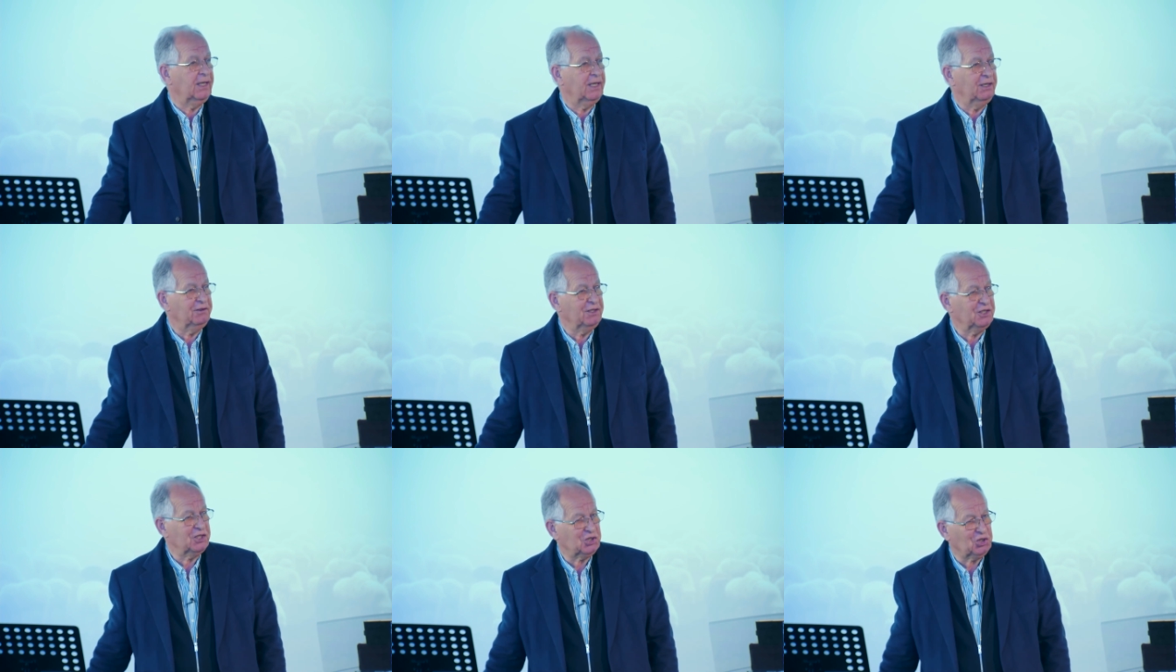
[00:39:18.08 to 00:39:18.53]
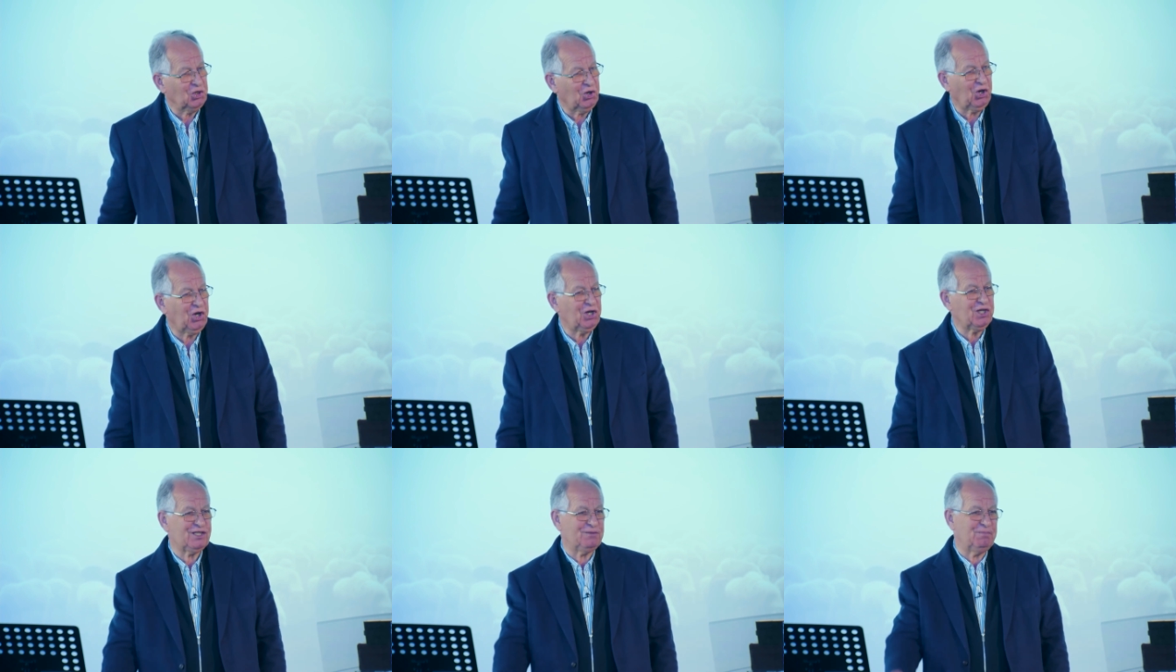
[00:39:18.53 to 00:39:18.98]
He
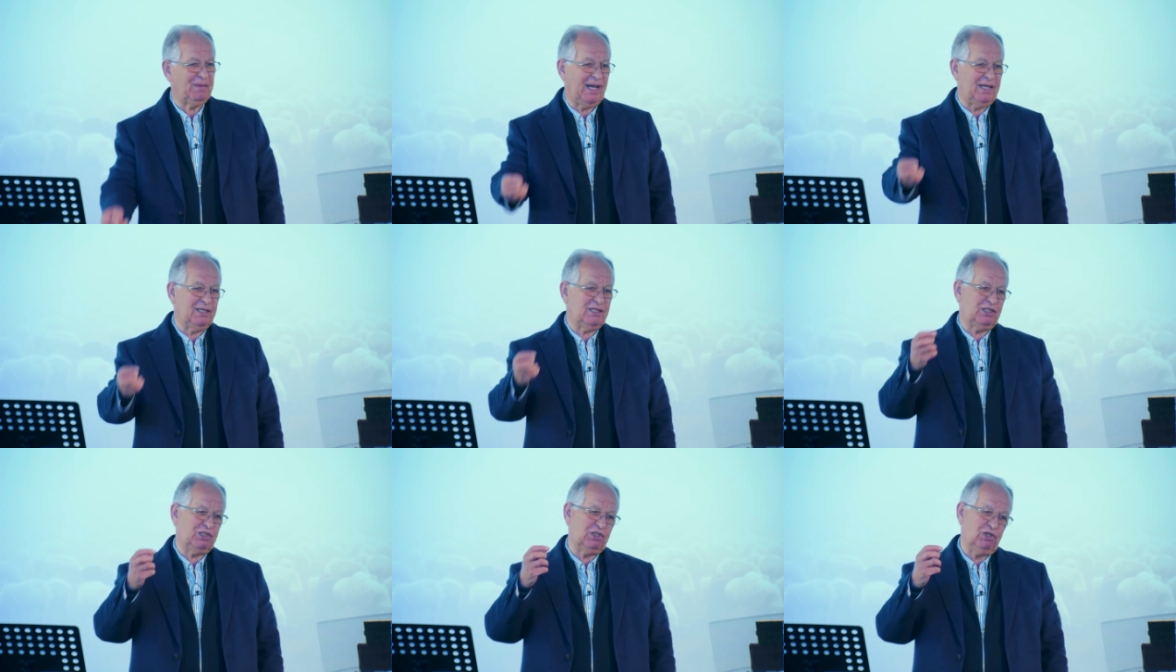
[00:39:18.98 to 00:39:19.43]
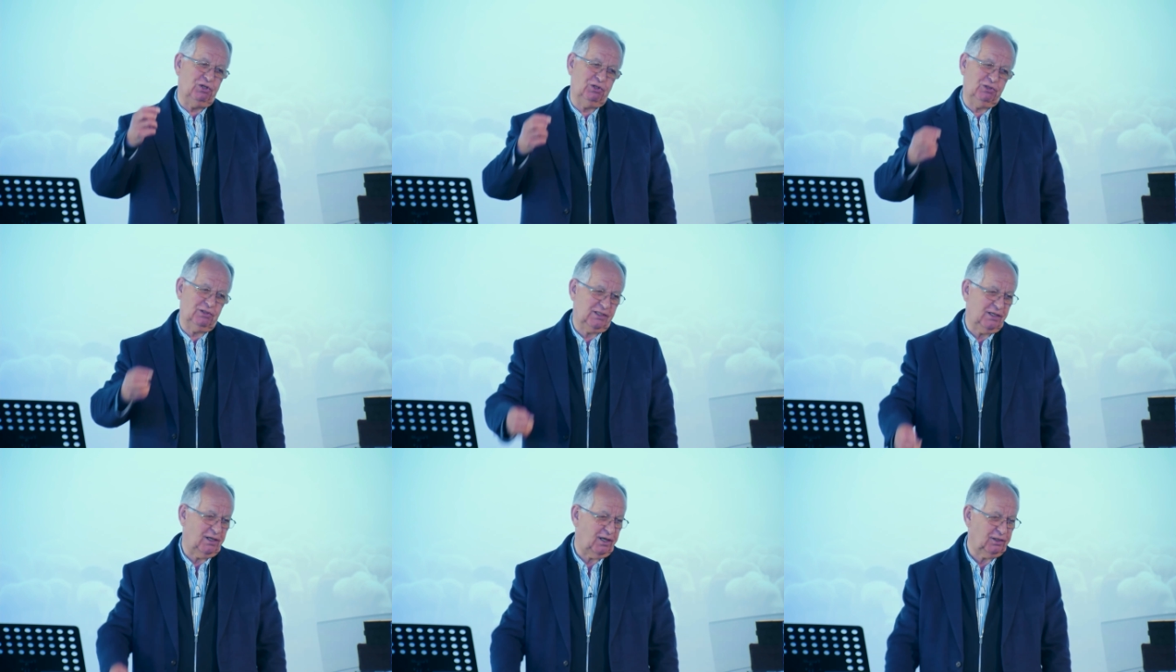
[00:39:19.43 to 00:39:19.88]
restores my
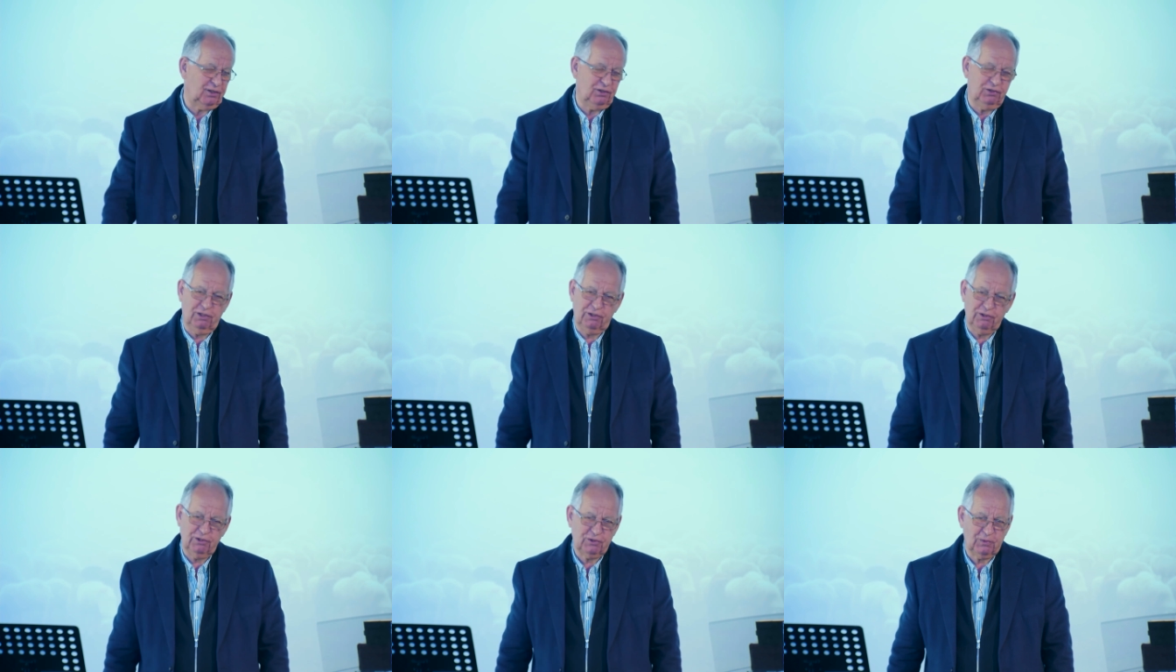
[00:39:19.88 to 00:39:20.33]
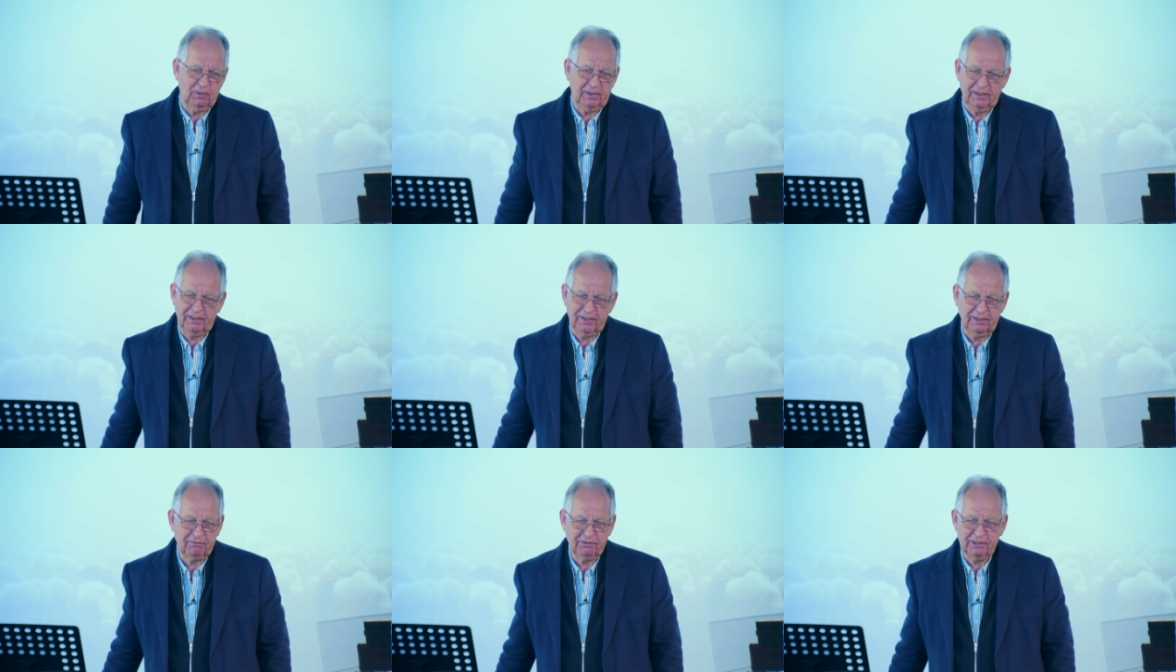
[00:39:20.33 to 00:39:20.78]
soul. God knows
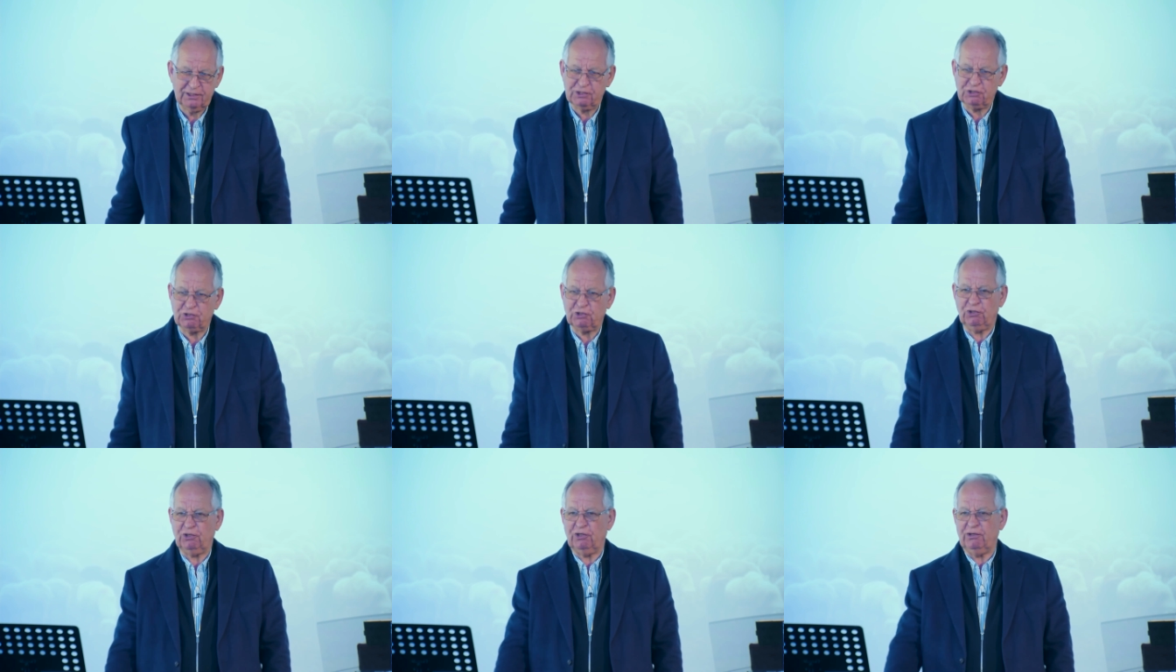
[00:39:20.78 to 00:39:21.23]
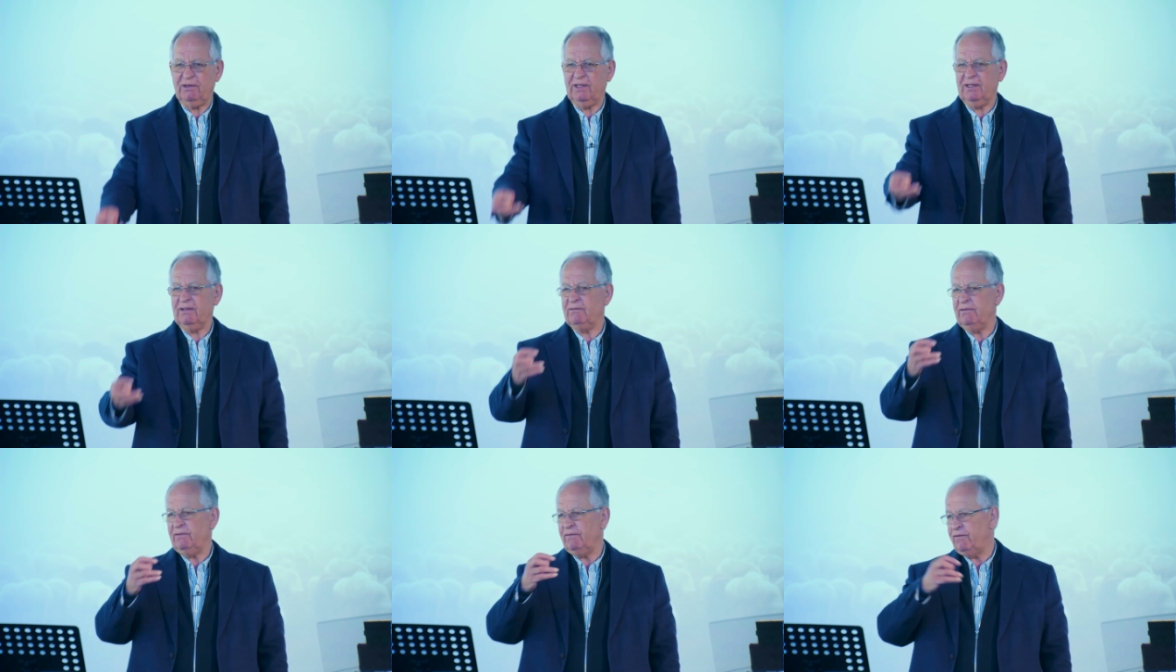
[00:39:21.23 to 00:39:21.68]
we need
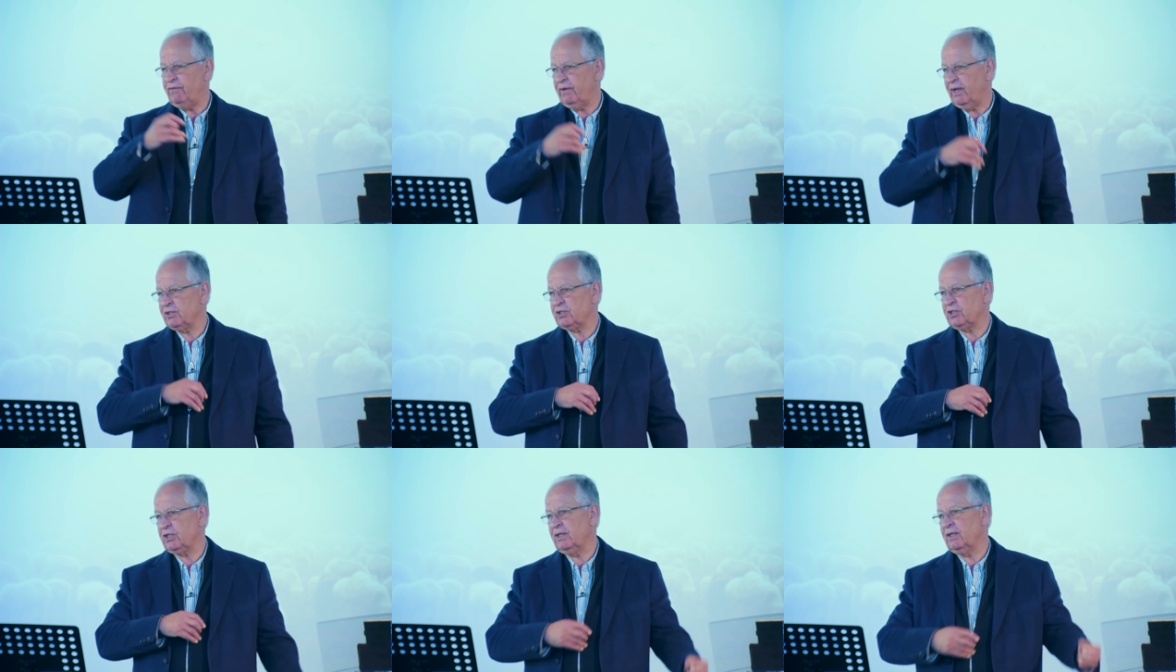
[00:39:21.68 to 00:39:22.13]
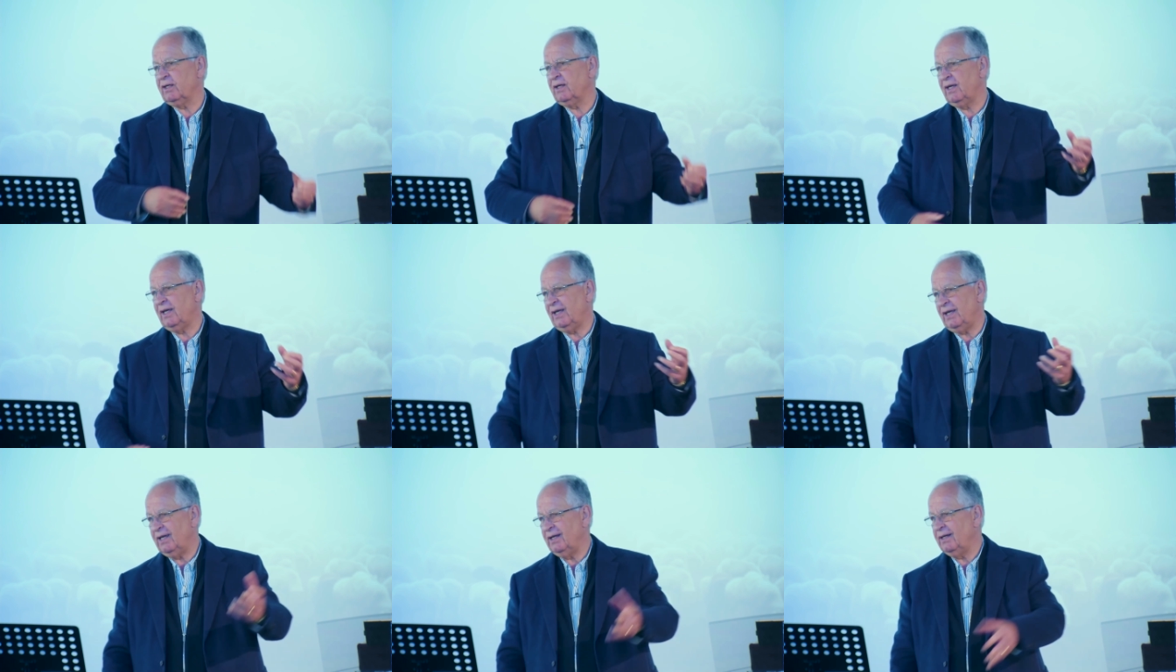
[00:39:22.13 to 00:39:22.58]
restoring,
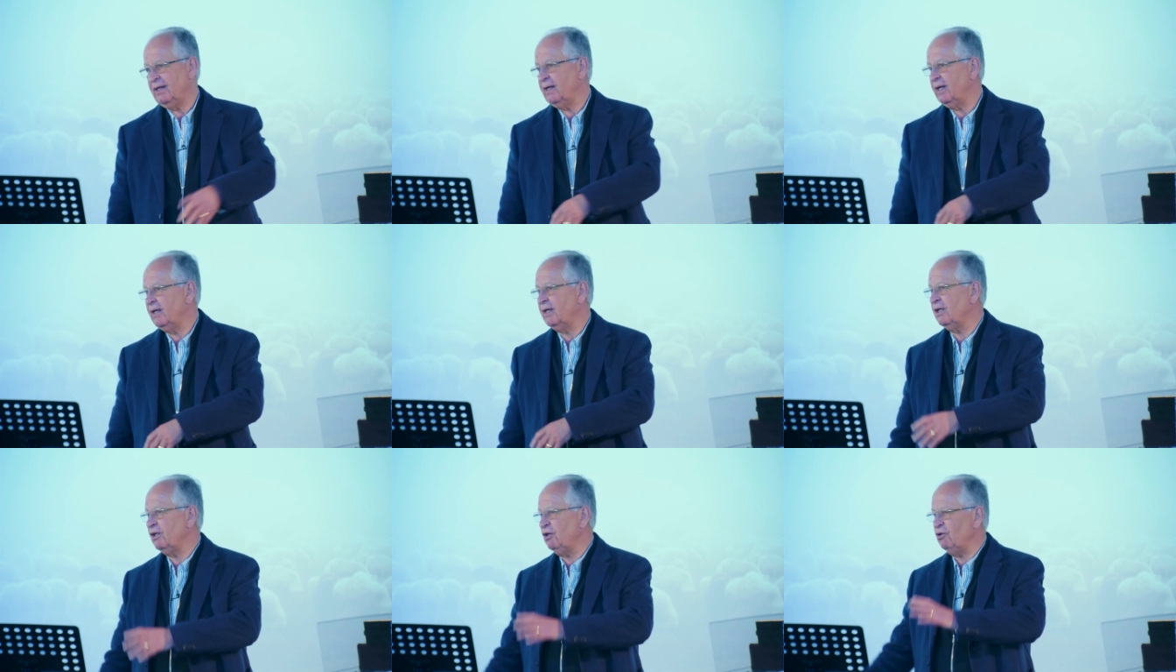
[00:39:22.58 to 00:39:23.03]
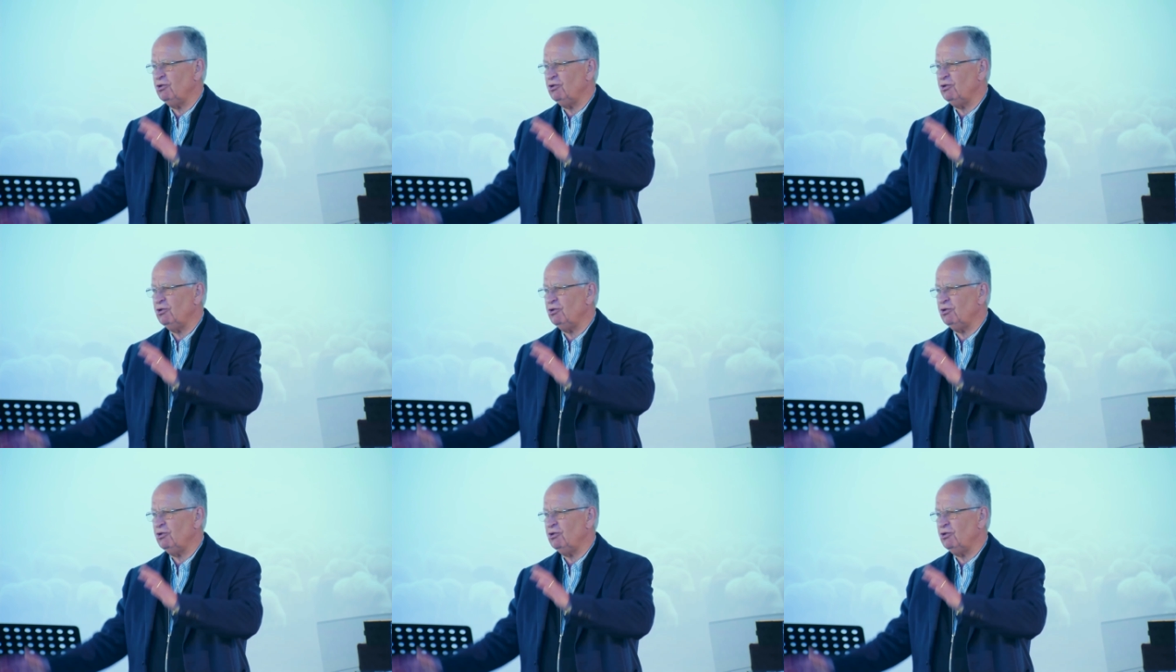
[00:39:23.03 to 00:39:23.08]
refreshing, healing.